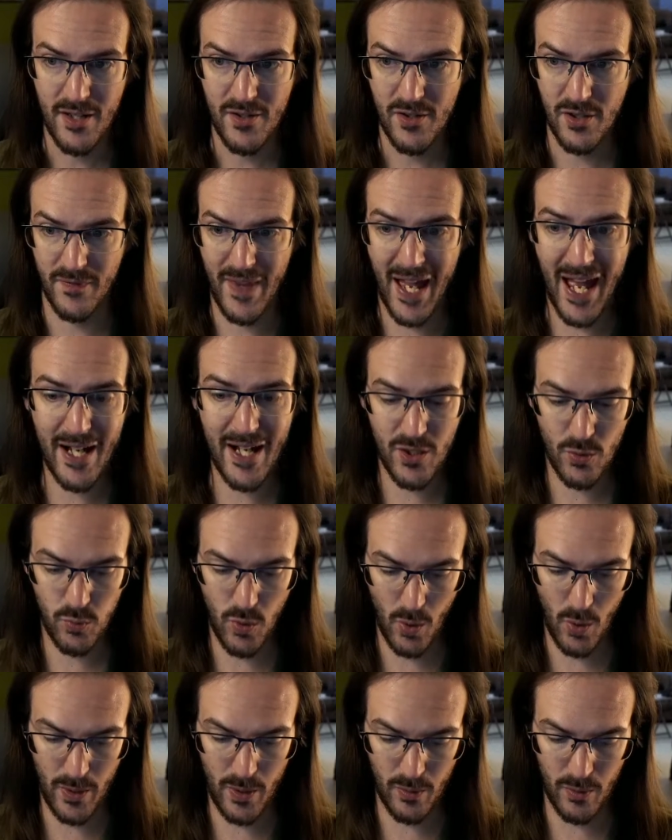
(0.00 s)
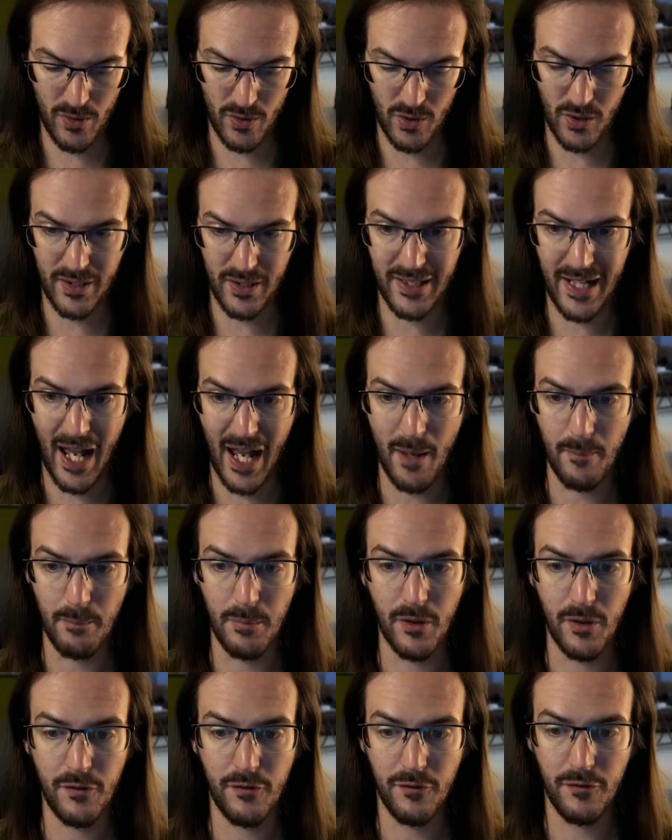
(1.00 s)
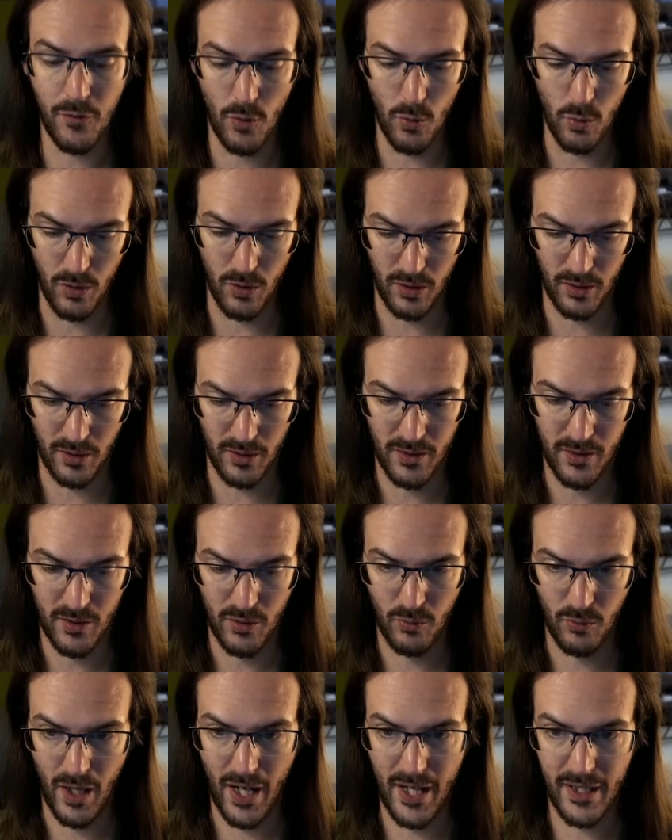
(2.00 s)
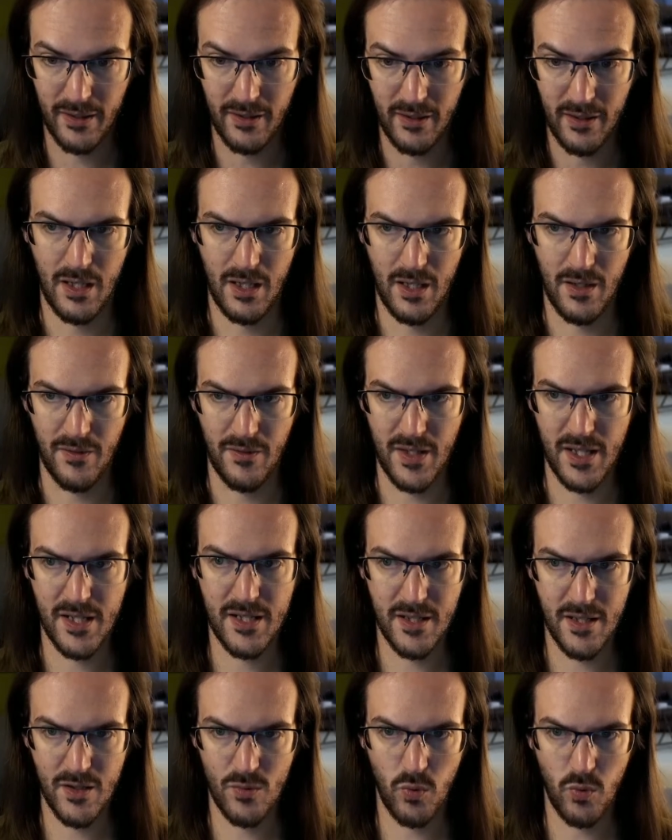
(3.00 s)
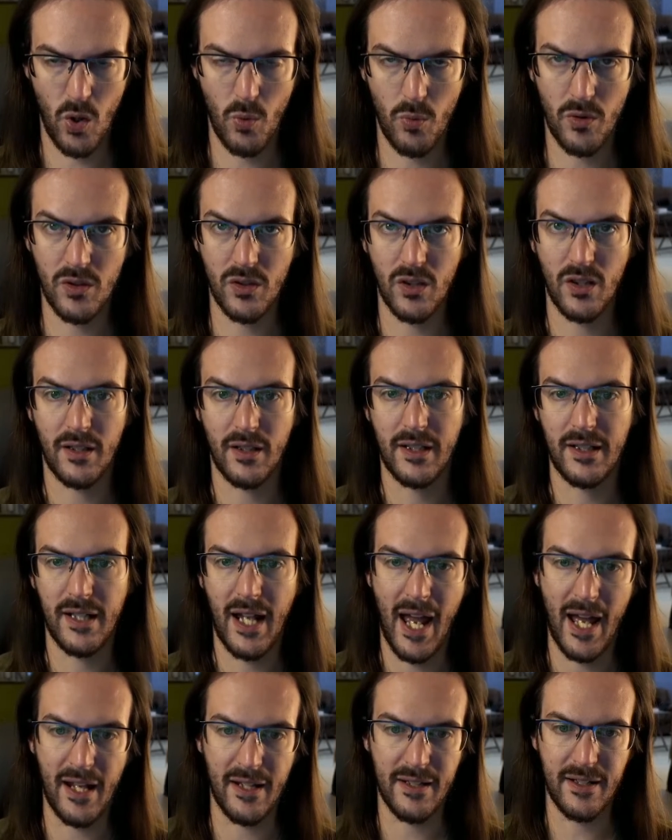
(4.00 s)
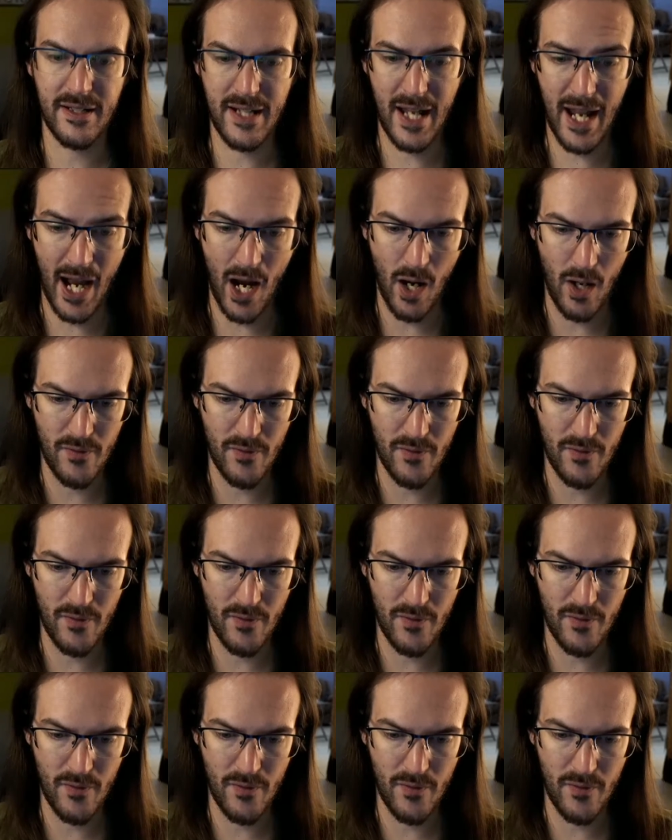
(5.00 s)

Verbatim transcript: So that is what we were looking at before, right? And this is what we're looking at now.